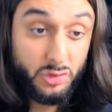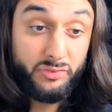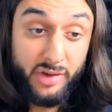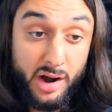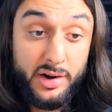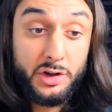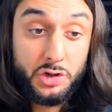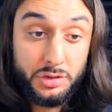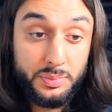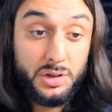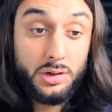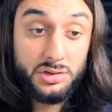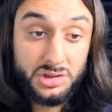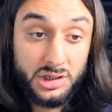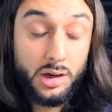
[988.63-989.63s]
Very good
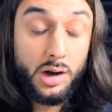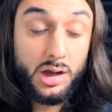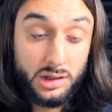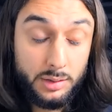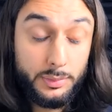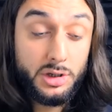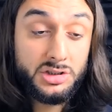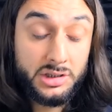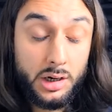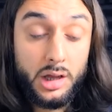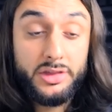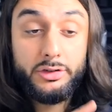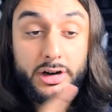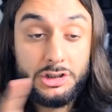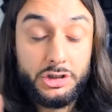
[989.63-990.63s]
music. I like the music. I
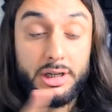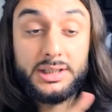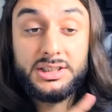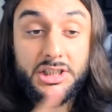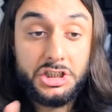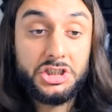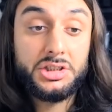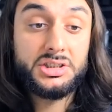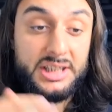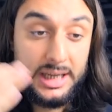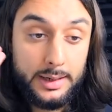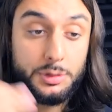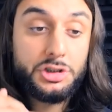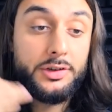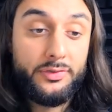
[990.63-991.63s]
like the red transitions. It
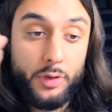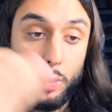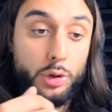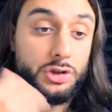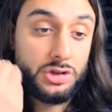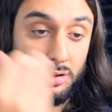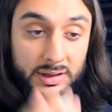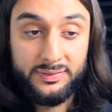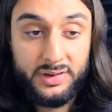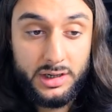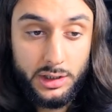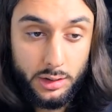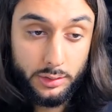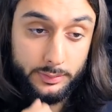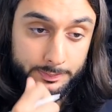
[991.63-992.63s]
keeps you focused on the
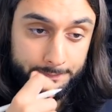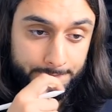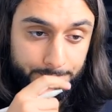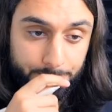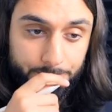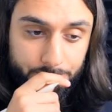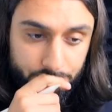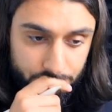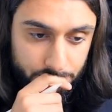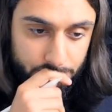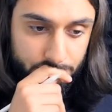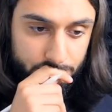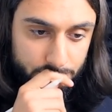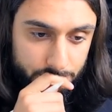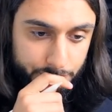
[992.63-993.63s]
video.
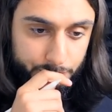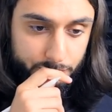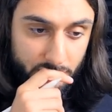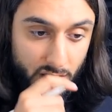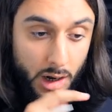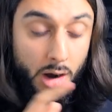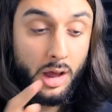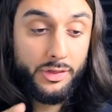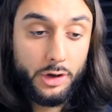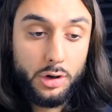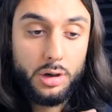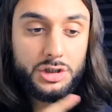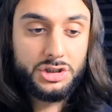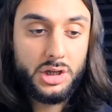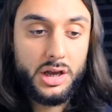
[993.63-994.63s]
I like the
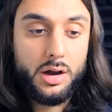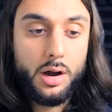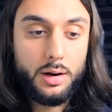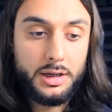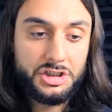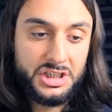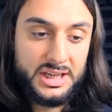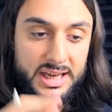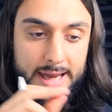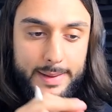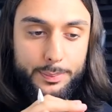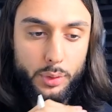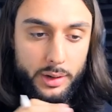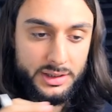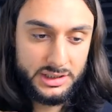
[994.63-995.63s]
colour psychology, key
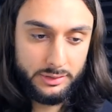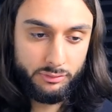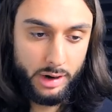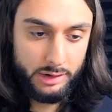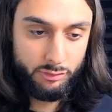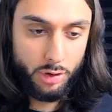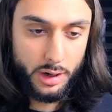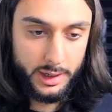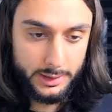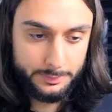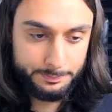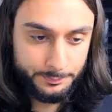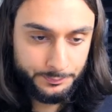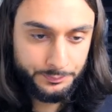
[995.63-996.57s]
points in red writing.